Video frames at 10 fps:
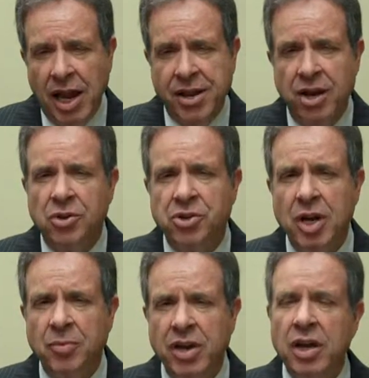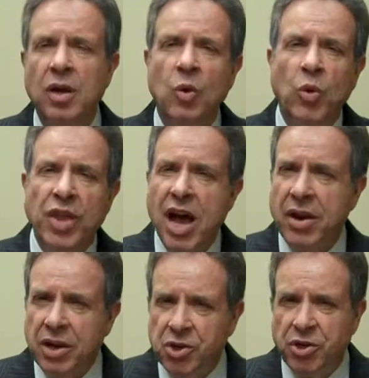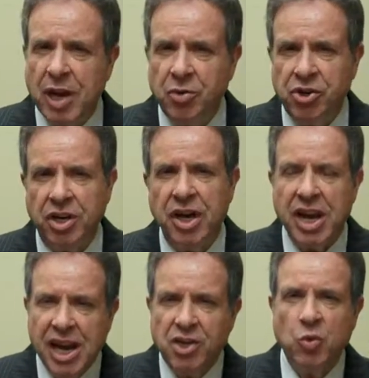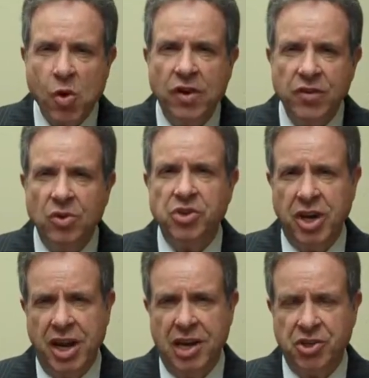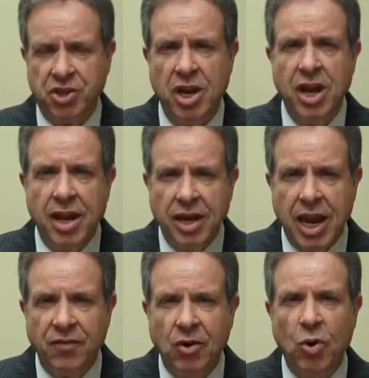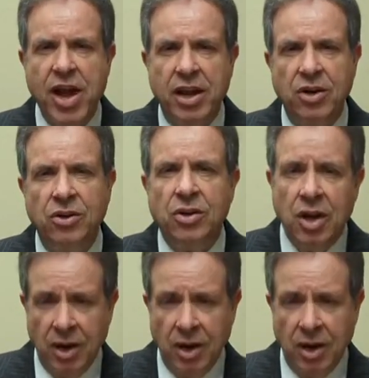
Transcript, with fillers: And you know something? Without exception, each one of those guests gave credit